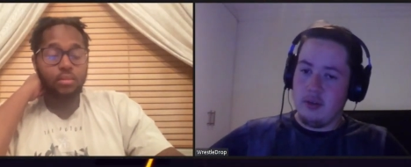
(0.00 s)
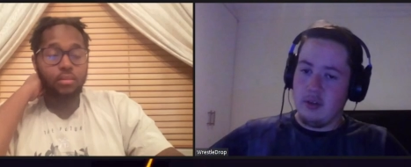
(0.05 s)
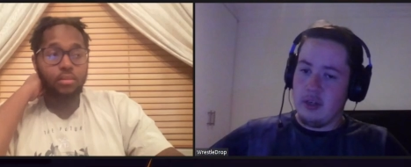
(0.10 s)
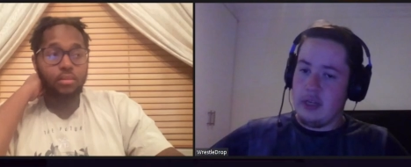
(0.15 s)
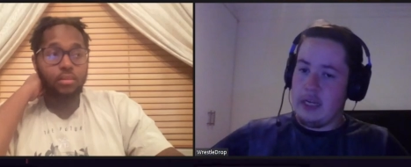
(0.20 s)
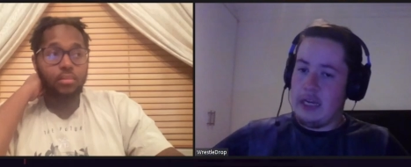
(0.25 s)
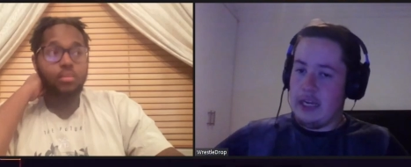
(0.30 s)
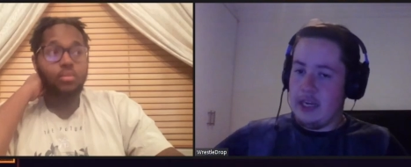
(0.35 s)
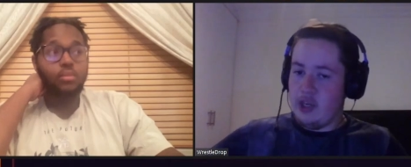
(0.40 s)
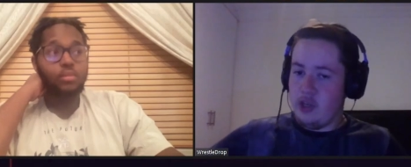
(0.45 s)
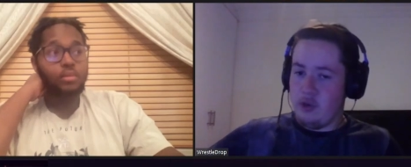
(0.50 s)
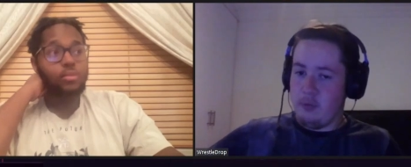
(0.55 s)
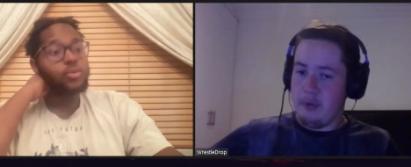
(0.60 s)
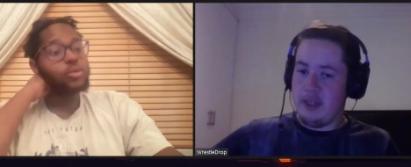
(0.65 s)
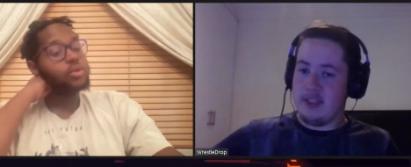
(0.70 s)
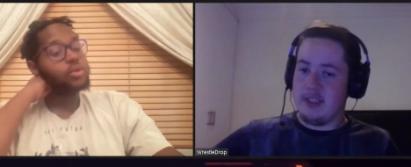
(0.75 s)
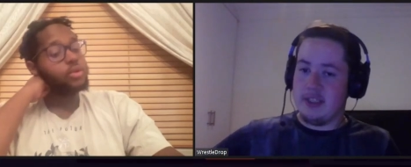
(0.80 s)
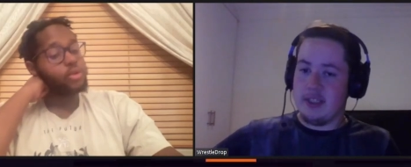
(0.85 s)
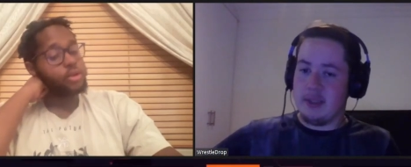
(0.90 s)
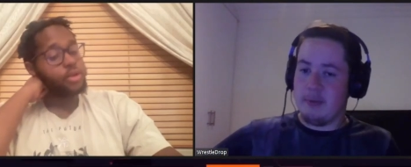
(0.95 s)
Speaker 1: Clearly, you're being
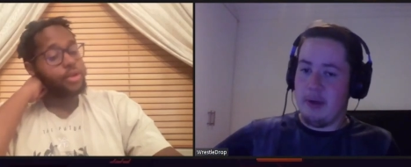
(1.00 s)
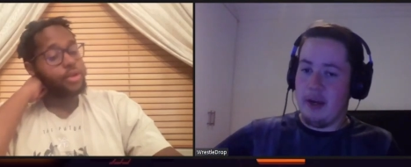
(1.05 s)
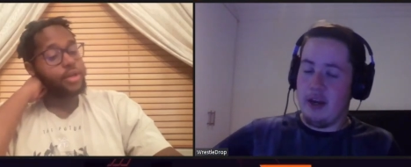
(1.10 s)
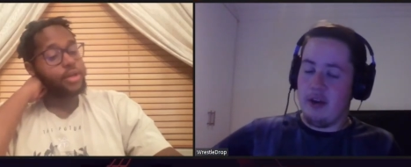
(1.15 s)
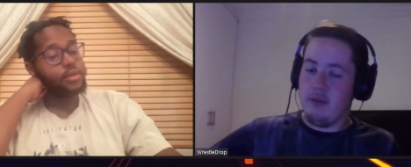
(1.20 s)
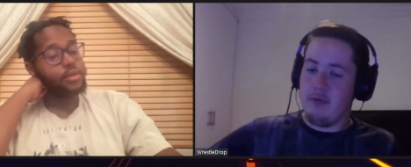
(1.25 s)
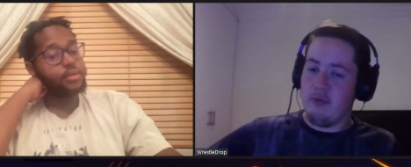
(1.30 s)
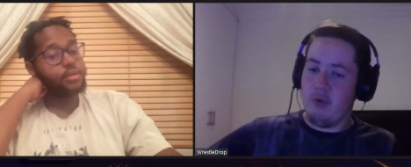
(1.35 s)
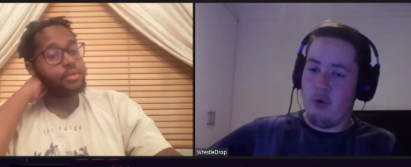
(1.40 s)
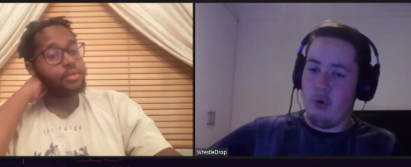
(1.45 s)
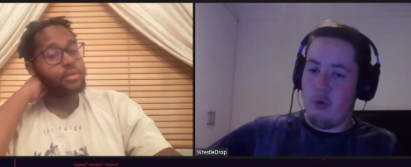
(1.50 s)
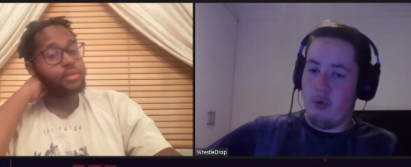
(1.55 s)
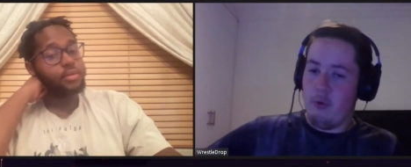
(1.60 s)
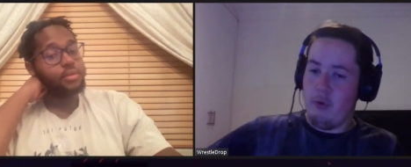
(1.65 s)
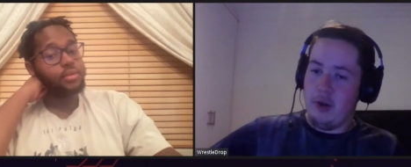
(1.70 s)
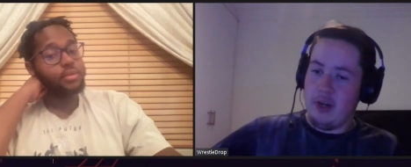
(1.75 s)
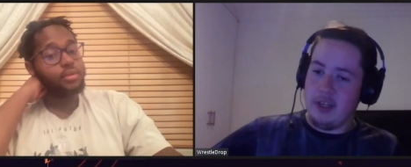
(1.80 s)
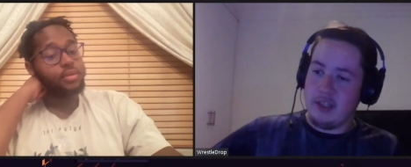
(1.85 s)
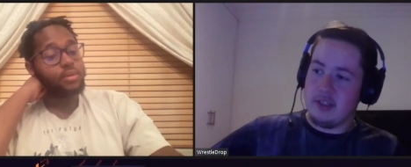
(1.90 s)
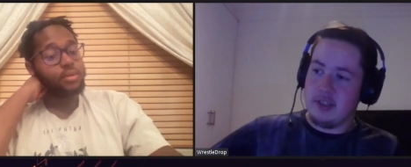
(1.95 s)
suspended for a
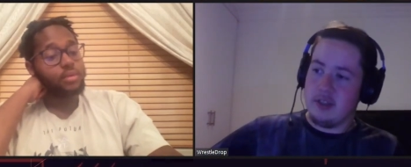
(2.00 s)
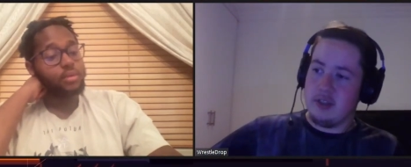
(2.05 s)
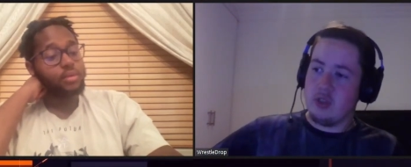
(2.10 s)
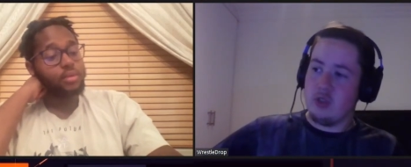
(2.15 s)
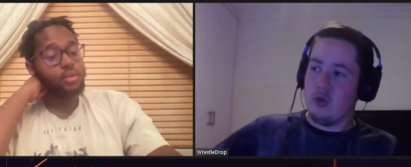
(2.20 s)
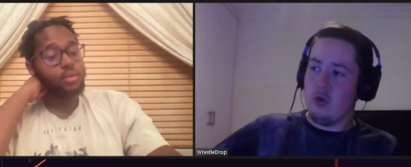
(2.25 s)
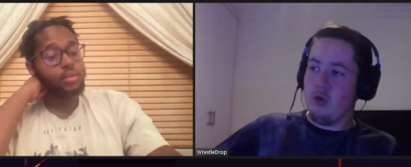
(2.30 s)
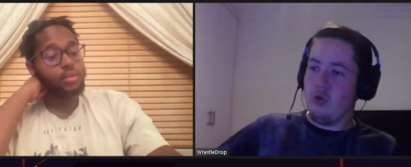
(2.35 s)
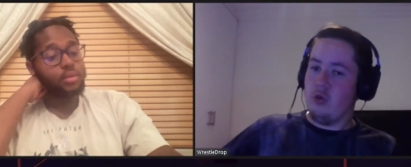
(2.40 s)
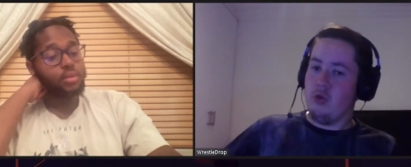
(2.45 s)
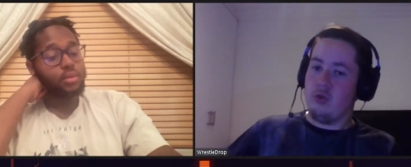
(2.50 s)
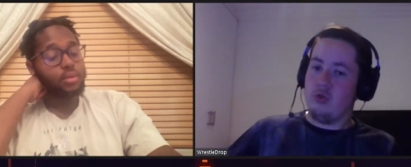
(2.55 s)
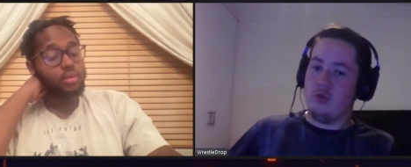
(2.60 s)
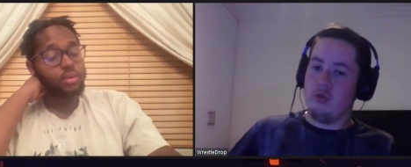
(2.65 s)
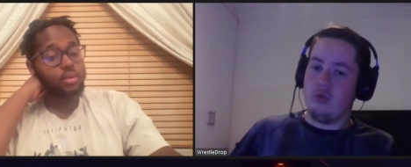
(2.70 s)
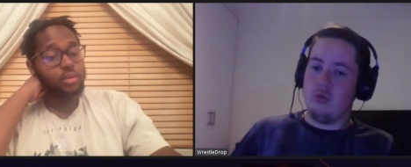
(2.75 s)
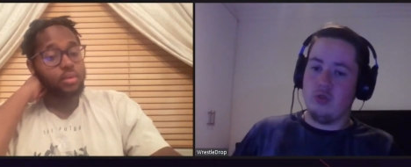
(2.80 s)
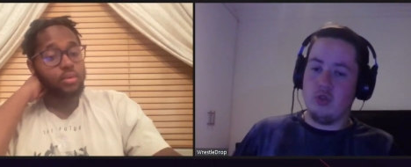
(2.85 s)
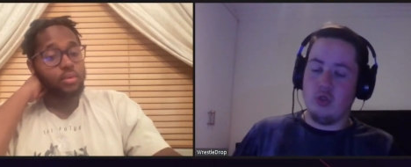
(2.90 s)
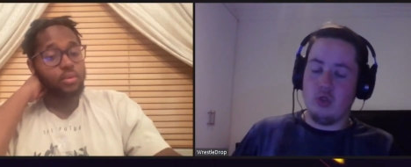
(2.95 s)
reason, so you
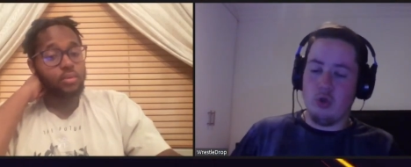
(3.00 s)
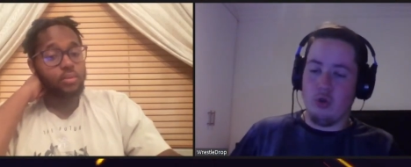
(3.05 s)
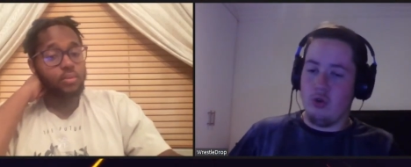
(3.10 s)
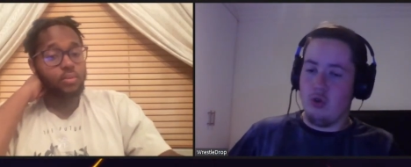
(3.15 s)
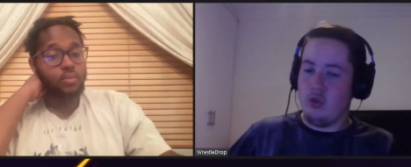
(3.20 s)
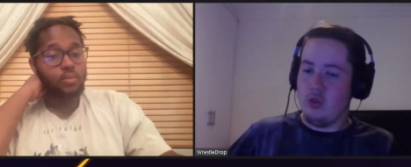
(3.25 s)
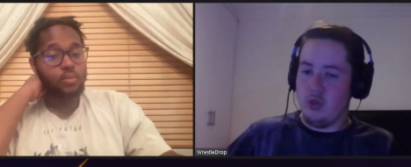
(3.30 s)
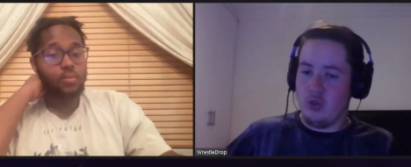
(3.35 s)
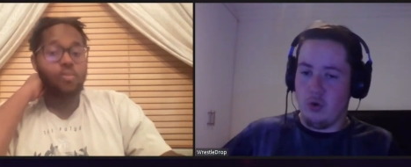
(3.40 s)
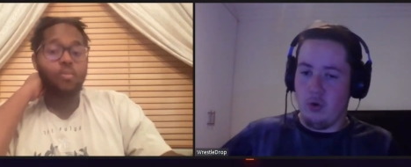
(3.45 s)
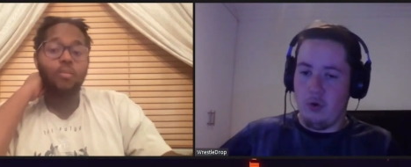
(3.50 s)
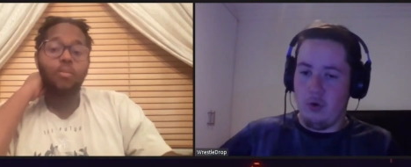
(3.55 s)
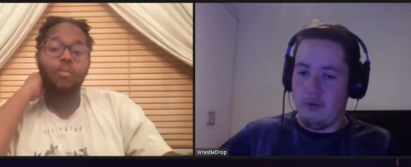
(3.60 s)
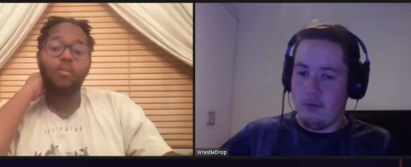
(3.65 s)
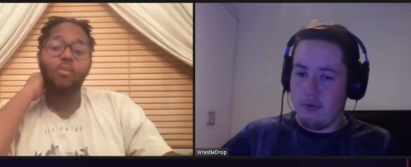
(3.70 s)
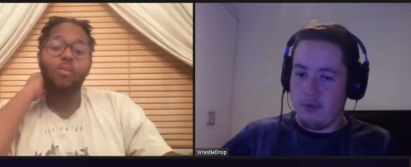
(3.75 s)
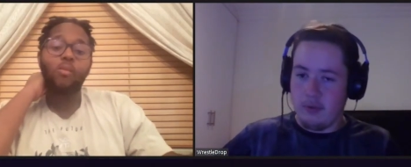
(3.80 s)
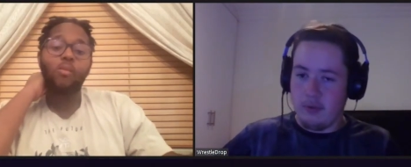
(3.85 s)
shouldn't deserve